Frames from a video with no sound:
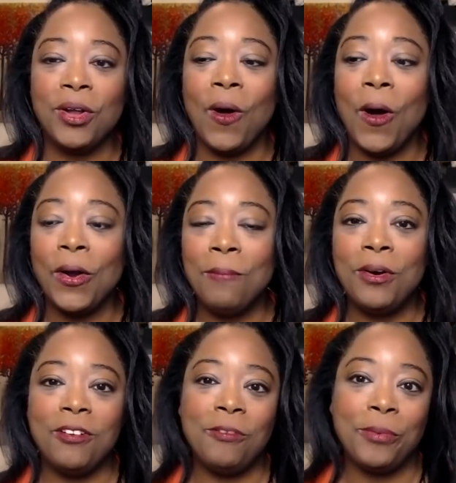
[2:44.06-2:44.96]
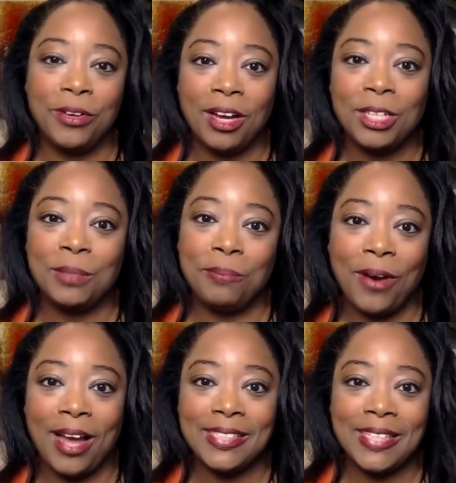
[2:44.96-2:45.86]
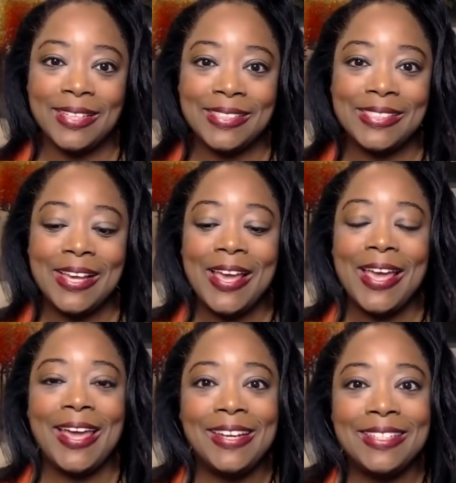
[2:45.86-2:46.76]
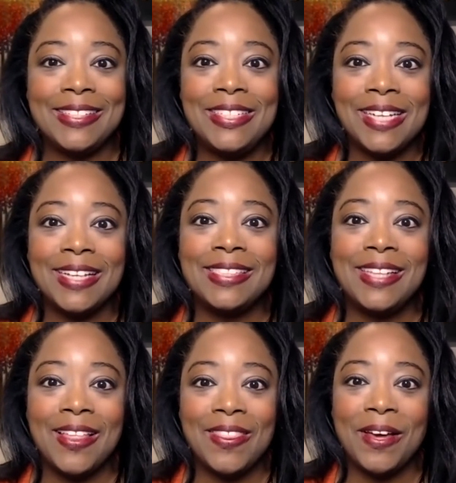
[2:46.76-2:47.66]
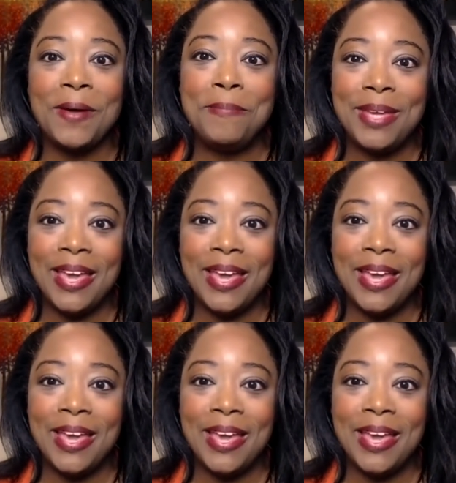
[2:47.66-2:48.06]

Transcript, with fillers: for the automotive production process and it's just the